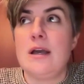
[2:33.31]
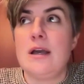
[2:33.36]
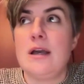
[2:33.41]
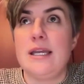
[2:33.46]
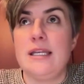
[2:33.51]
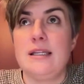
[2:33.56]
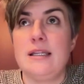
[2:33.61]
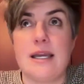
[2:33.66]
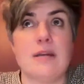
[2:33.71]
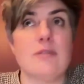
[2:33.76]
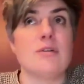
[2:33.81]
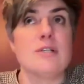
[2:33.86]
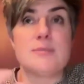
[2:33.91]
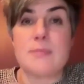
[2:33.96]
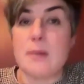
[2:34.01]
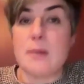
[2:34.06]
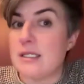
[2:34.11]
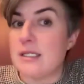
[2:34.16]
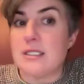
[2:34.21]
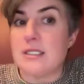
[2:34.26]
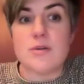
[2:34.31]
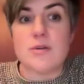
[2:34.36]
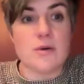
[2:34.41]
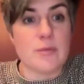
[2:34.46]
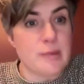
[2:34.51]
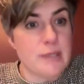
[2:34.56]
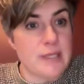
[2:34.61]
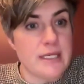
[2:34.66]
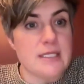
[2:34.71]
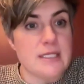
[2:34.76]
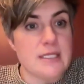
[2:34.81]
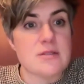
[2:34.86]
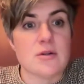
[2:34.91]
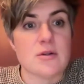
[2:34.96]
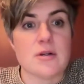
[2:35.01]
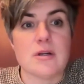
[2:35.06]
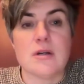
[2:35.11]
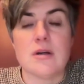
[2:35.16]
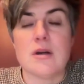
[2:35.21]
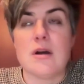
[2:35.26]
in like responding to a place
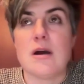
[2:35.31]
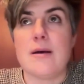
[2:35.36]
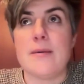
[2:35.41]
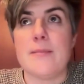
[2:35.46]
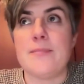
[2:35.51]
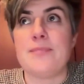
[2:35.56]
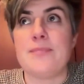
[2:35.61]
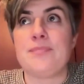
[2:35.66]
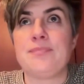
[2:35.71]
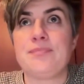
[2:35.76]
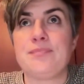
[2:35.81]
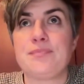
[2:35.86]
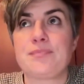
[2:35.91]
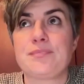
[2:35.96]
or a, um,